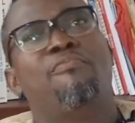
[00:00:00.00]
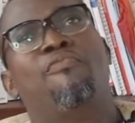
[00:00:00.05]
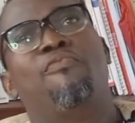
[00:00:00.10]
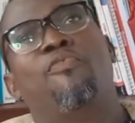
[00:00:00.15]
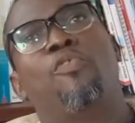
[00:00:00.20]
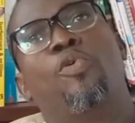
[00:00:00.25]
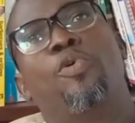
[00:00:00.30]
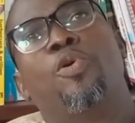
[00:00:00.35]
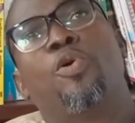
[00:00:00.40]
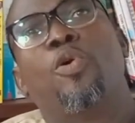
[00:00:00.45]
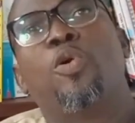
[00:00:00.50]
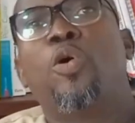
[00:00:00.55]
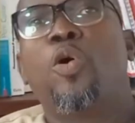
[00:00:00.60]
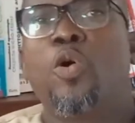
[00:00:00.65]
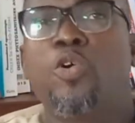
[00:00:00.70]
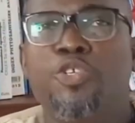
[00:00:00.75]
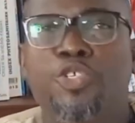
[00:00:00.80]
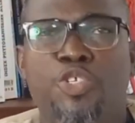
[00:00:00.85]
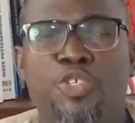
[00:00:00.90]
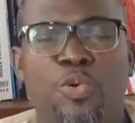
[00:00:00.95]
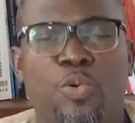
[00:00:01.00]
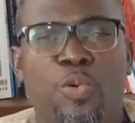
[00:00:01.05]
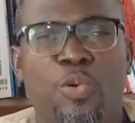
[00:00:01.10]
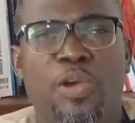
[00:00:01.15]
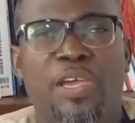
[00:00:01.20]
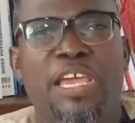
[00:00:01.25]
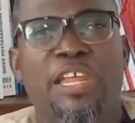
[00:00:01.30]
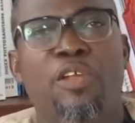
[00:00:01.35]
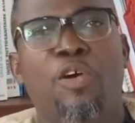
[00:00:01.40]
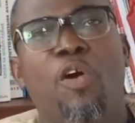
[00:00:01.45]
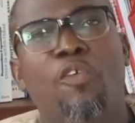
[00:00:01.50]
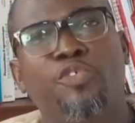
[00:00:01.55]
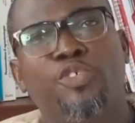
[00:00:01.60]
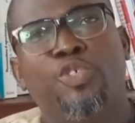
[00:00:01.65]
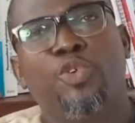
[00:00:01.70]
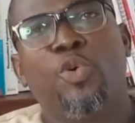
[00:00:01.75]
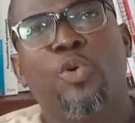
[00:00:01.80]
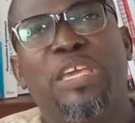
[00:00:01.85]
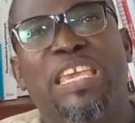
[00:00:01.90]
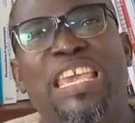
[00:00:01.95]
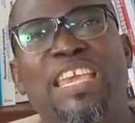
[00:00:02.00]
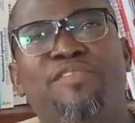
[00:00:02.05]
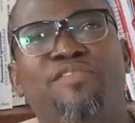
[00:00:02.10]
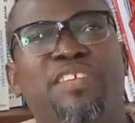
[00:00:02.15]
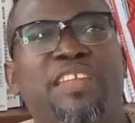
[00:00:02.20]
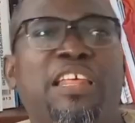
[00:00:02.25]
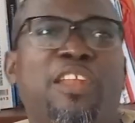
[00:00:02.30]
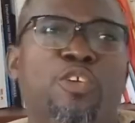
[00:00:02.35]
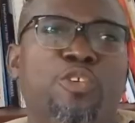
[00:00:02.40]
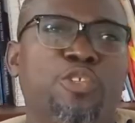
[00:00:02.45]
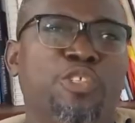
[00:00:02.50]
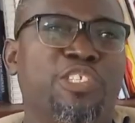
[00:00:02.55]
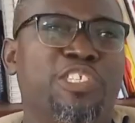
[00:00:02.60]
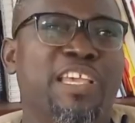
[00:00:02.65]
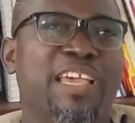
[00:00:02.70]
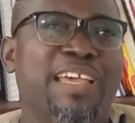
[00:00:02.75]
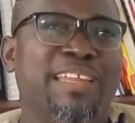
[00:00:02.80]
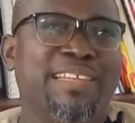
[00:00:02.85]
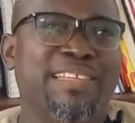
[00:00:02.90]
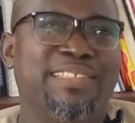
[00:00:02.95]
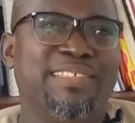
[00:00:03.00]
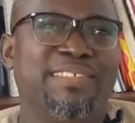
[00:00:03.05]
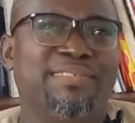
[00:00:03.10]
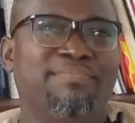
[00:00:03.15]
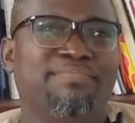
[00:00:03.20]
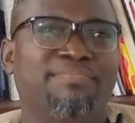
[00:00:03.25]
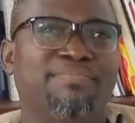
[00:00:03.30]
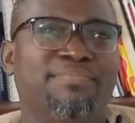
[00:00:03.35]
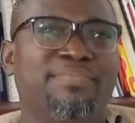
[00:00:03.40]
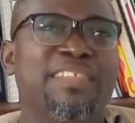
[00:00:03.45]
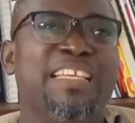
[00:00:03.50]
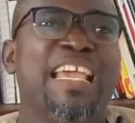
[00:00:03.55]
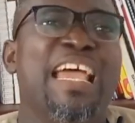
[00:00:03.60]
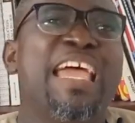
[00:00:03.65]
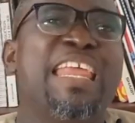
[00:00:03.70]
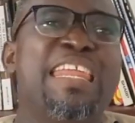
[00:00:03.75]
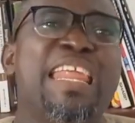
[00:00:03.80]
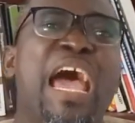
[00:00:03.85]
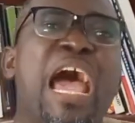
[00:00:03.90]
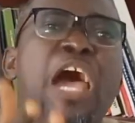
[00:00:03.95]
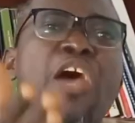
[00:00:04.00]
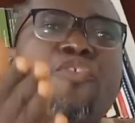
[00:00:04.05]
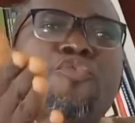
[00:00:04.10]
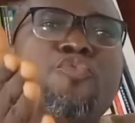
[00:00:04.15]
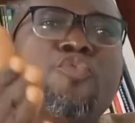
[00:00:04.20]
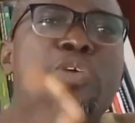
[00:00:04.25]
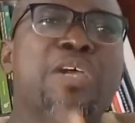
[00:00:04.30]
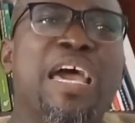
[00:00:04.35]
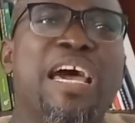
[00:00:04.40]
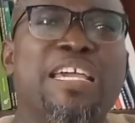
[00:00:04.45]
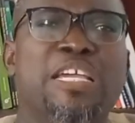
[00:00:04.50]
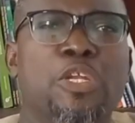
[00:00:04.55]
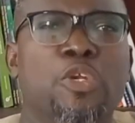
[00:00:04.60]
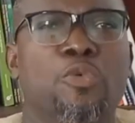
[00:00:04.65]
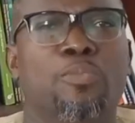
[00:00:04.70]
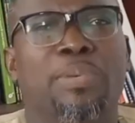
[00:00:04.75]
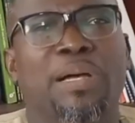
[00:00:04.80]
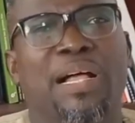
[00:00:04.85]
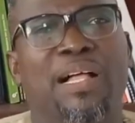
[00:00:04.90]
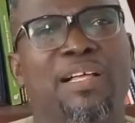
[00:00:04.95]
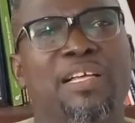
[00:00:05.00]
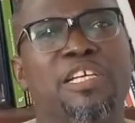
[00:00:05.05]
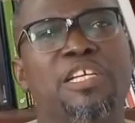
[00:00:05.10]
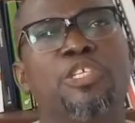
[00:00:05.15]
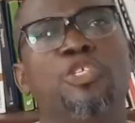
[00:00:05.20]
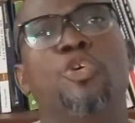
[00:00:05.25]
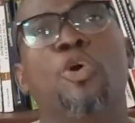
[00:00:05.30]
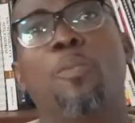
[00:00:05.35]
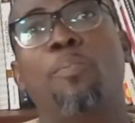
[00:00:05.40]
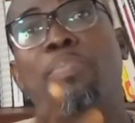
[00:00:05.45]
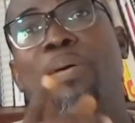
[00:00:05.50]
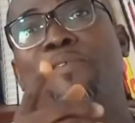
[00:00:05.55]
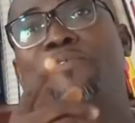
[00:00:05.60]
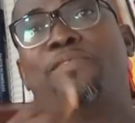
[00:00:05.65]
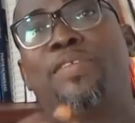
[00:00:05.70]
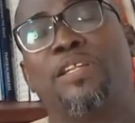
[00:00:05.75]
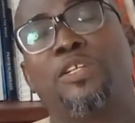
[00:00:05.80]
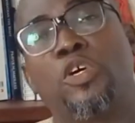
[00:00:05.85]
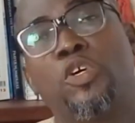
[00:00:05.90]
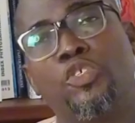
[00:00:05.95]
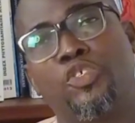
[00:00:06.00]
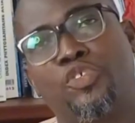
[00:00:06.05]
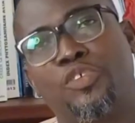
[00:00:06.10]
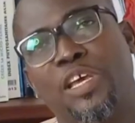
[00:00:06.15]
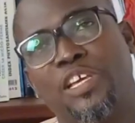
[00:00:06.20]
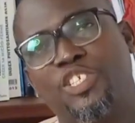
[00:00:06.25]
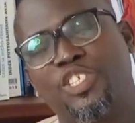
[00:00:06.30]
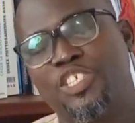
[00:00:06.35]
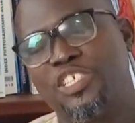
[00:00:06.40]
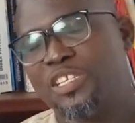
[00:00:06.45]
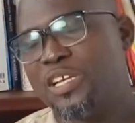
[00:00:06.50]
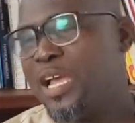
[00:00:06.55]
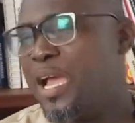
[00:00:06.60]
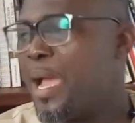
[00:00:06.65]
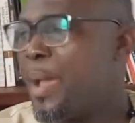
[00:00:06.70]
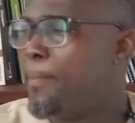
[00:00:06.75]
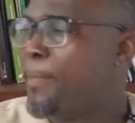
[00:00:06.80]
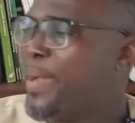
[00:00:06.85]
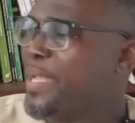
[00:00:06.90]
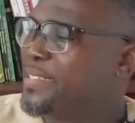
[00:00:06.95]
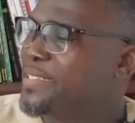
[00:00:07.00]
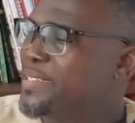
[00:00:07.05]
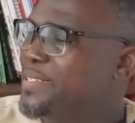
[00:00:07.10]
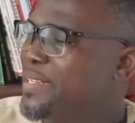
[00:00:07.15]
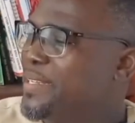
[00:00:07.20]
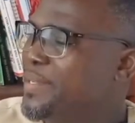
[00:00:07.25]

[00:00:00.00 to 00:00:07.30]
for your onshore and offshore catering and logistical needs, and Aruka Global, your perfect construction partner.